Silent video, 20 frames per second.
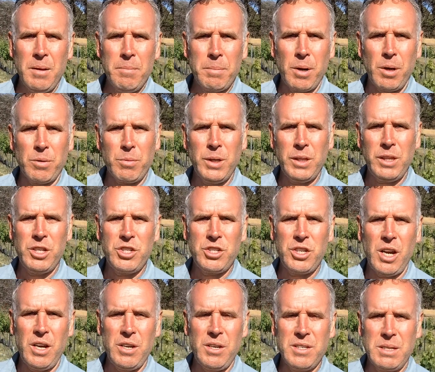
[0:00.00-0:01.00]
But I'll quickly
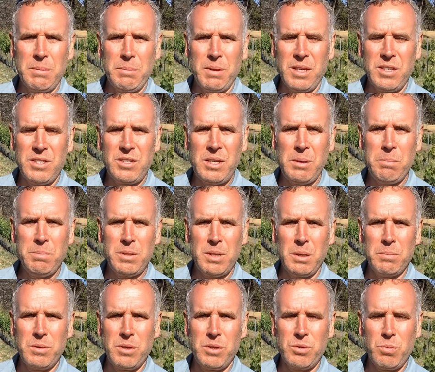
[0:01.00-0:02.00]
show you some of the
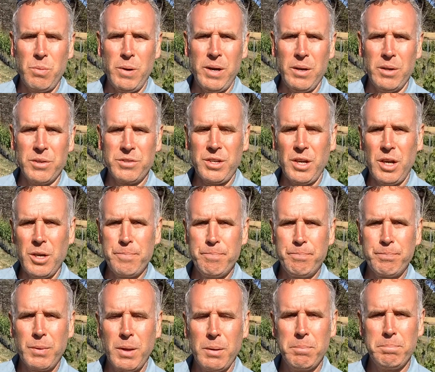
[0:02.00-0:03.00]
symptoms as well. So
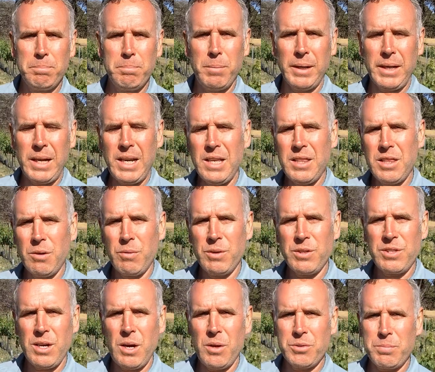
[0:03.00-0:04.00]
by getting the
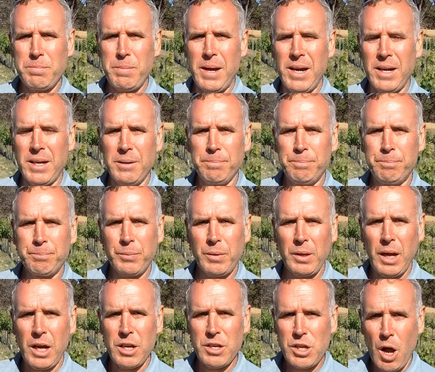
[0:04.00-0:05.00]
results back
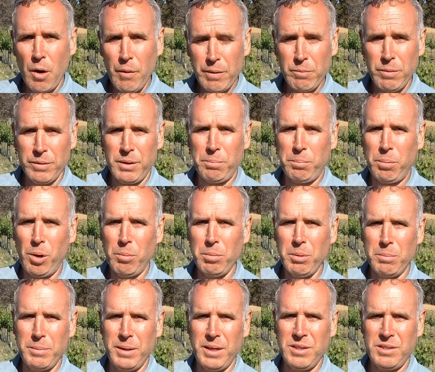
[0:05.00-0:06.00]
and knowing what the
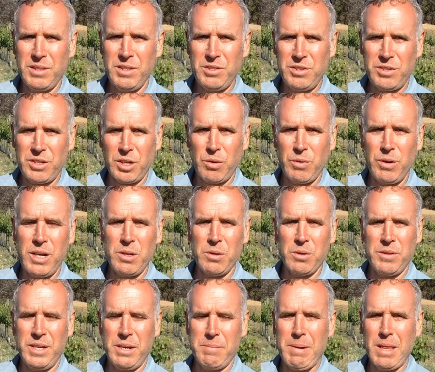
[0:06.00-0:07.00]
problem is, and this is the critical
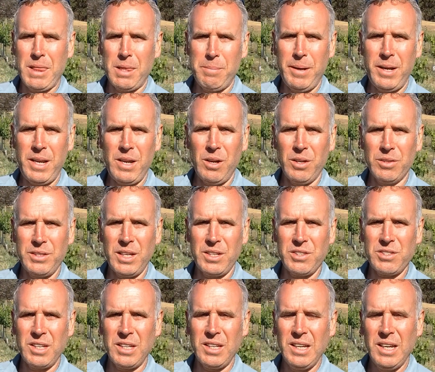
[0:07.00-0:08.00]
thing about the petiole
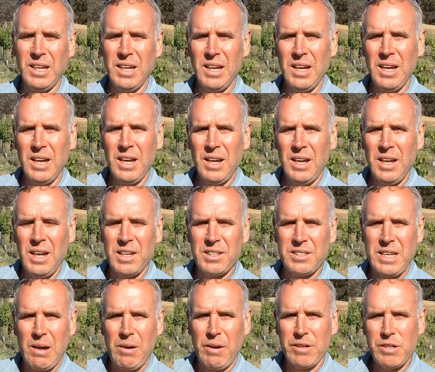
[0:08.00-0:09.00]
testing, is
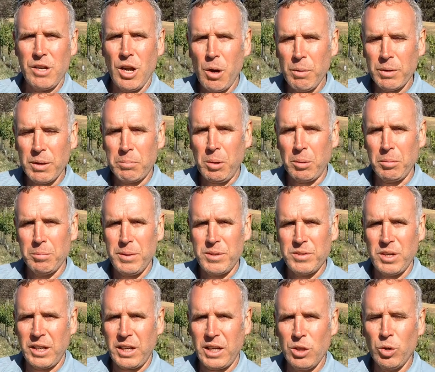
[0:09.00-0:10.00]
now I know what the problem is.
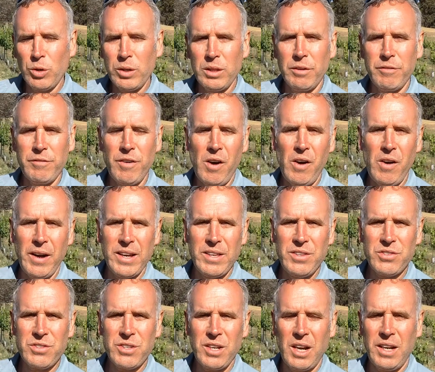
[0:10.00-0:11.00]
I can look at the
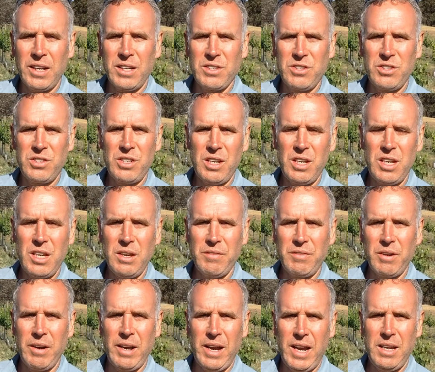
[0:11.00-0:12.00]
vines and I can see if
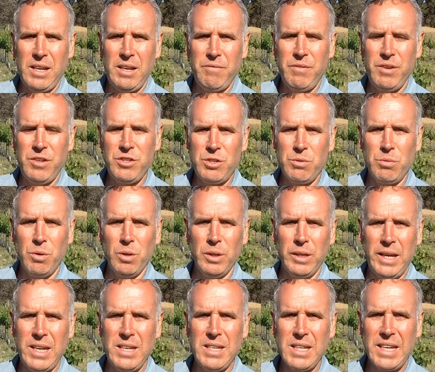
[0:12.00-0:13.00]
there are any visual
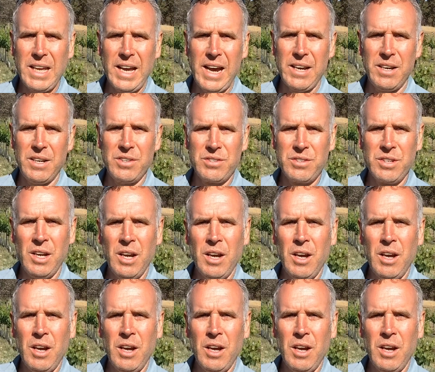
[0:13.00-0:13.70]
indicators